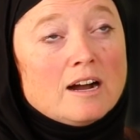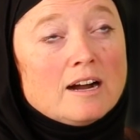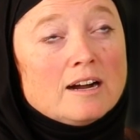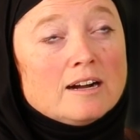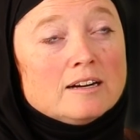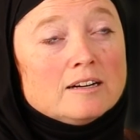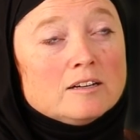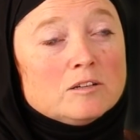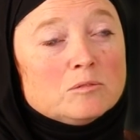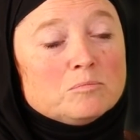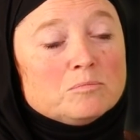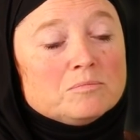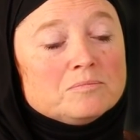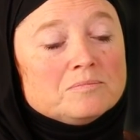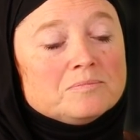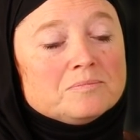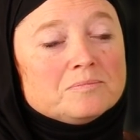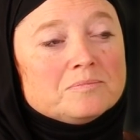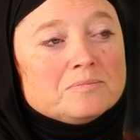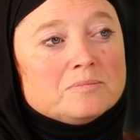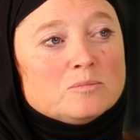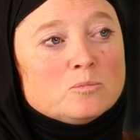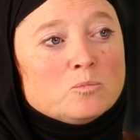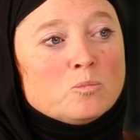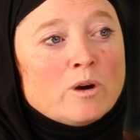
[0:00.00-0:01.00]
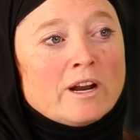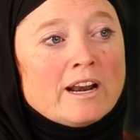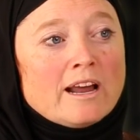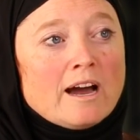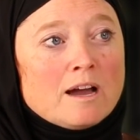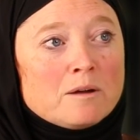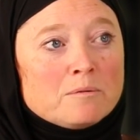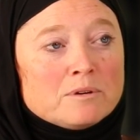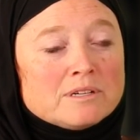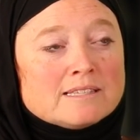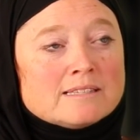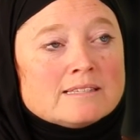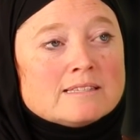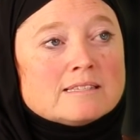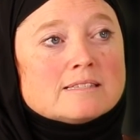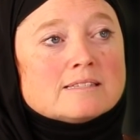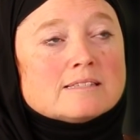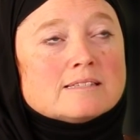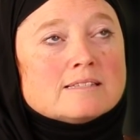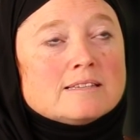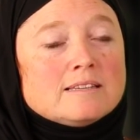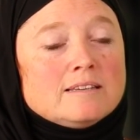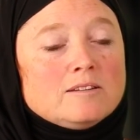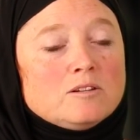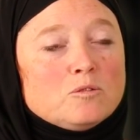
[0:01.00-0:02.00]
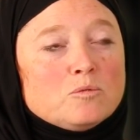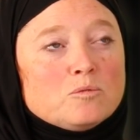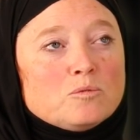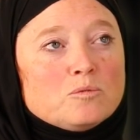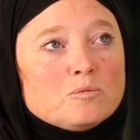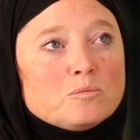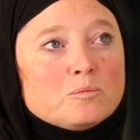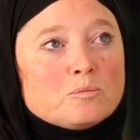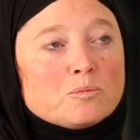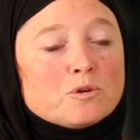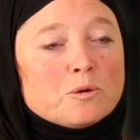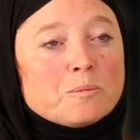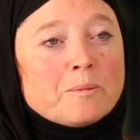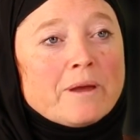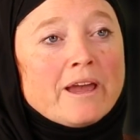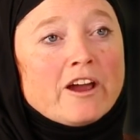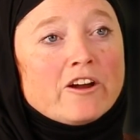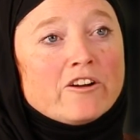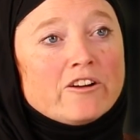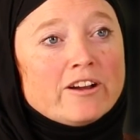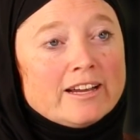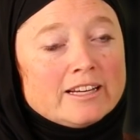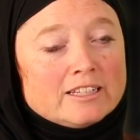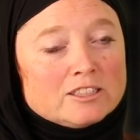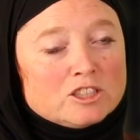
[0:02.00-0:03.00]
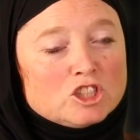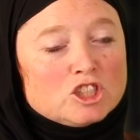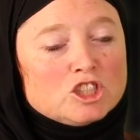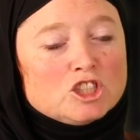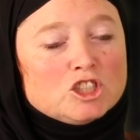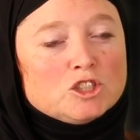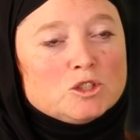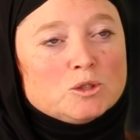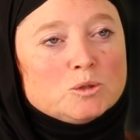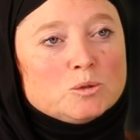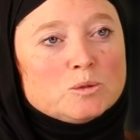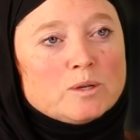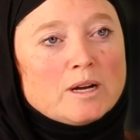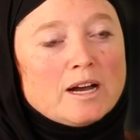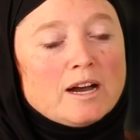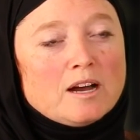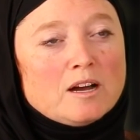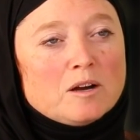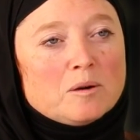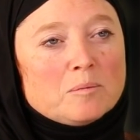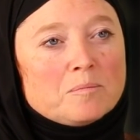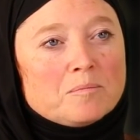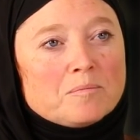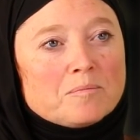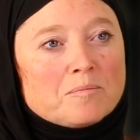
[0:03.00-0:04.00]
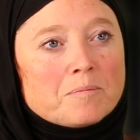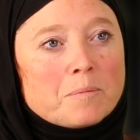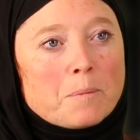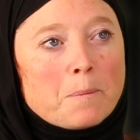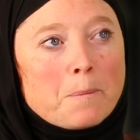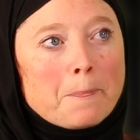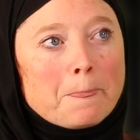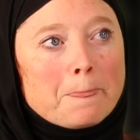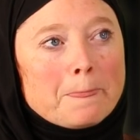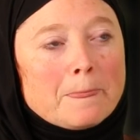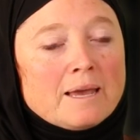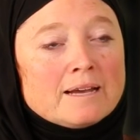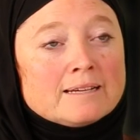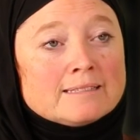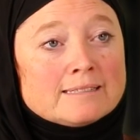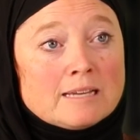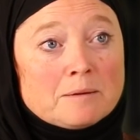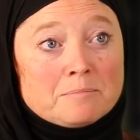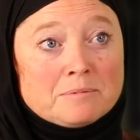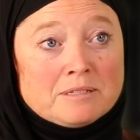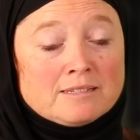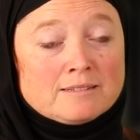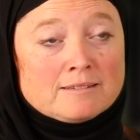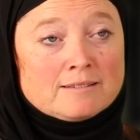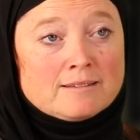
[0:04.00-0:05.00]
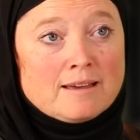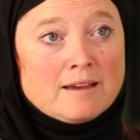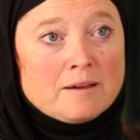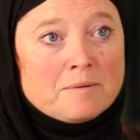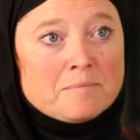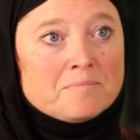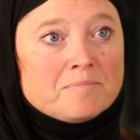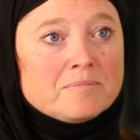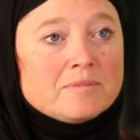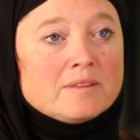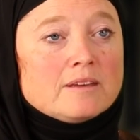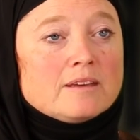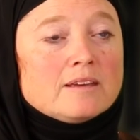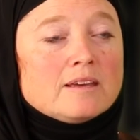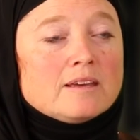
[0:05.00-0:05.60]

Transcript: Um, when I was preparing to um, accept Islam,